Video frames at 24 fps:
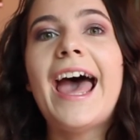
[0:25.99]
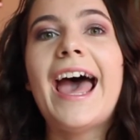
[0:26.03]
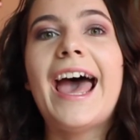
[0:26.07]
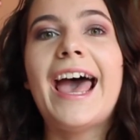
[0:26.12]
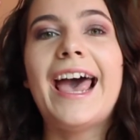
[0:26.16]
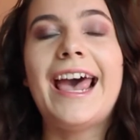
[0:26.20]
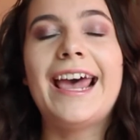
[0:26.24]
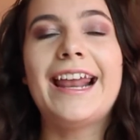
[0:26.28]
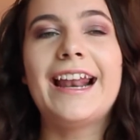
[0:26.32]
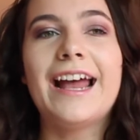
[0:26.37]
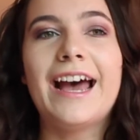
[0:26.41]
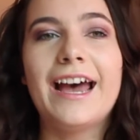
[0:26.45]

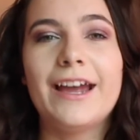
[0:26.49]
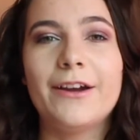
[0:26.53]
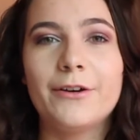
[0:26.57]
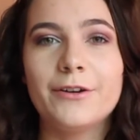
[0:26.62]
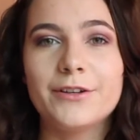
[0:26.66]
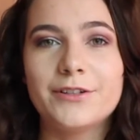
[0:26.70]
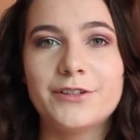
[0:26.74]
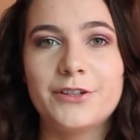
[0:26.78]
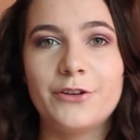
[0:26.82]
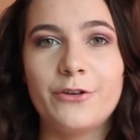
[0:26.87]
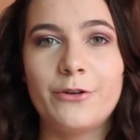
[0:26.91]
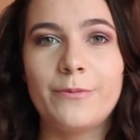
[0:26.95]
and I
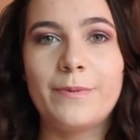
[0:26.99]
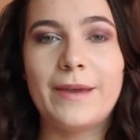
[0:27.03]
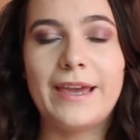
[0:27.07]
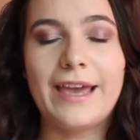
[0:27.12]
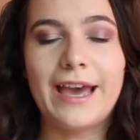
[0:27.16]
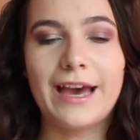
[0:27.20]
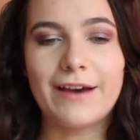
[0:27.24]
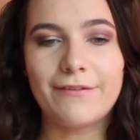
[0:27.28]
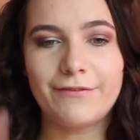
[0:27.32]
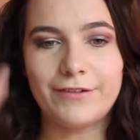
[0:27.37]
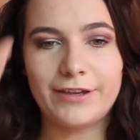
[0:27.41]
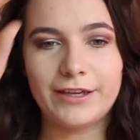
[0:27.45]
also will be
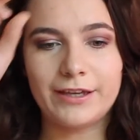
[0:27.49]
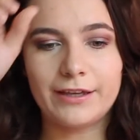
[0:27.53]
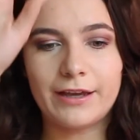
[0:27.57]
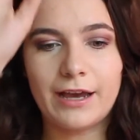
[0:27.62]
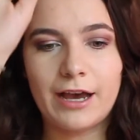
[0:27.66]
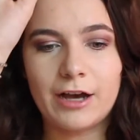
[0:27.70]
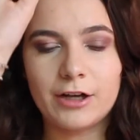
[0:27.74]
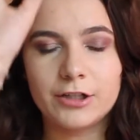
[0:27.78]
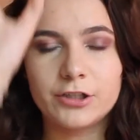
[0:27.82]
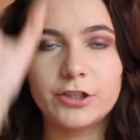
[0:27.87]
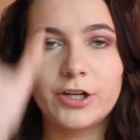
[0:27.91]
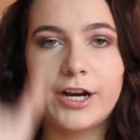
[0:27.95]

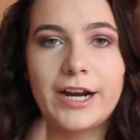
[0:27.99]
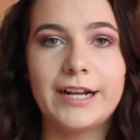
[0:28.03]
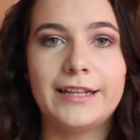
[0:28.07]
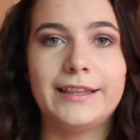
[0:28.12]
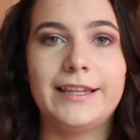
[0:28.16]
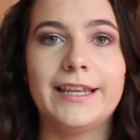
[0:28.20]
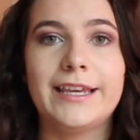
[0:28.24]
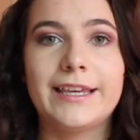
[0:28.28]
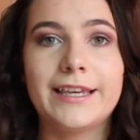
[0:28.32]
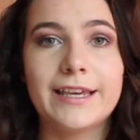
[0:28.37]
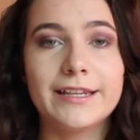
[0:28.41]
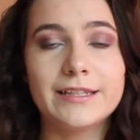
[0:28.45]
I'll try and
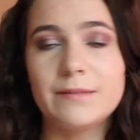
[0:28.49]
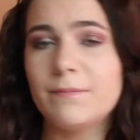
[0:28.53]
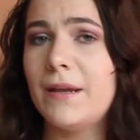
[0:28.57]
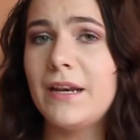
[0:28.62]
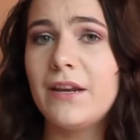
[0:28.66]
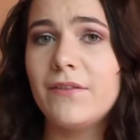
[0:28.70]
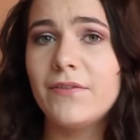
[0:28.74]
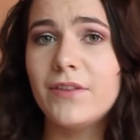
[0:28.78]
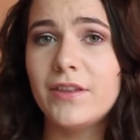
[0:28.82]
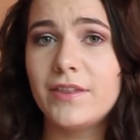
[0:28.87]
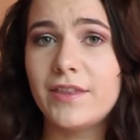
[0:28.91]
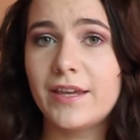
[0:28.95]
link as
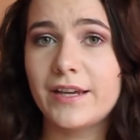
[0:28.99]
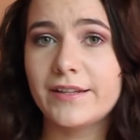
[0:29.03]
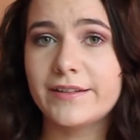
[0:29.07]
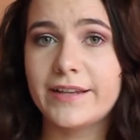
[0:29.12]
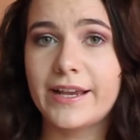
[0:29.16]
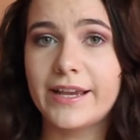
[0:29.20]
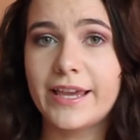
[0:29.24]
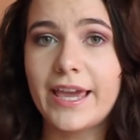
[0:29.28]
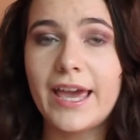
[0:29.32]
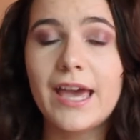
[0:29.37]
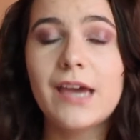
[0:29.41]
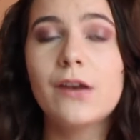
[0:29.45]
many of the things
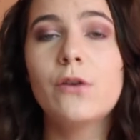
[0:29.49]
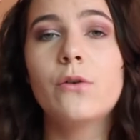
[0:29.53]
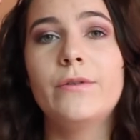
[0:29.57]
I can